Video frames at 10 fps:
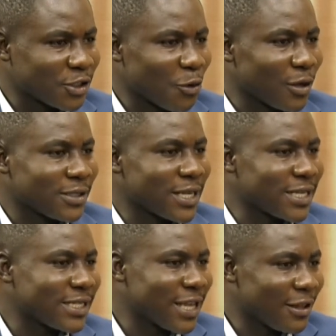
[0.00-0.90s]
or let's
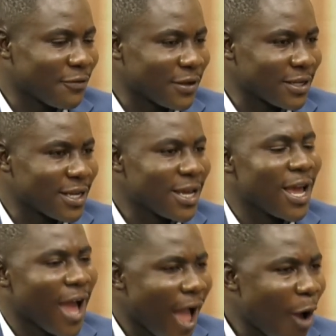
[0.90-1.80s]
say CLFLE?
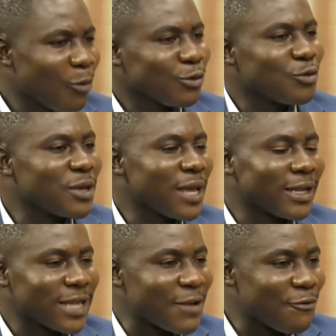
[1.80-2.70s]
How do we
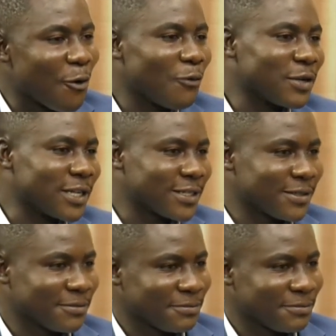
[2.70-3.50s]
get involved in this?